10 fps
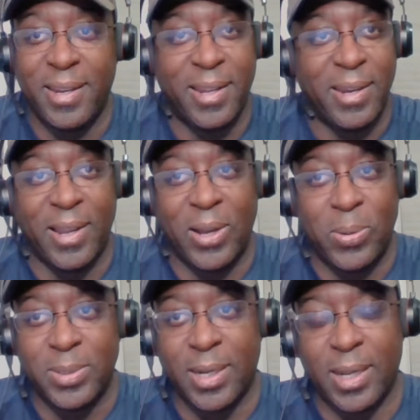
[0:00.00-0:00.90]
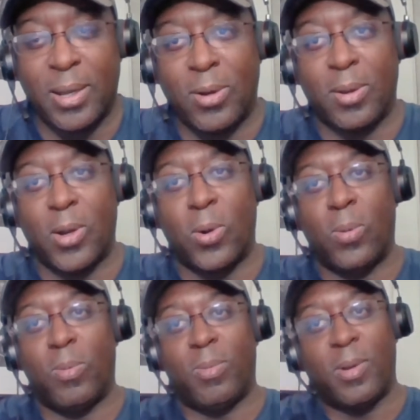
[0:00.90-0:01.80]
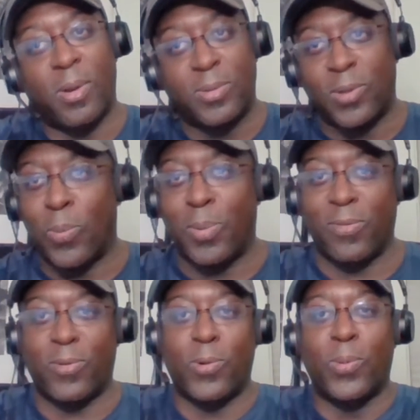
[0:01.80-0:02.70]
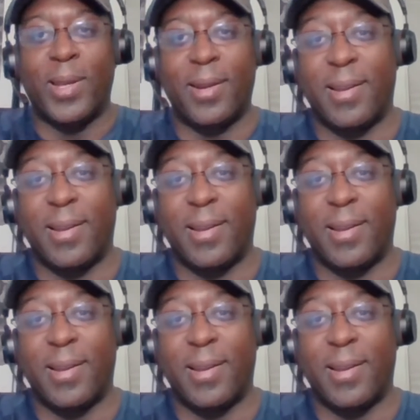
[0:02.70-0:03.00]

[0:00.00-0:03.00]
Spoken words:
Didn't know how it was going to go. I was hoping for a win.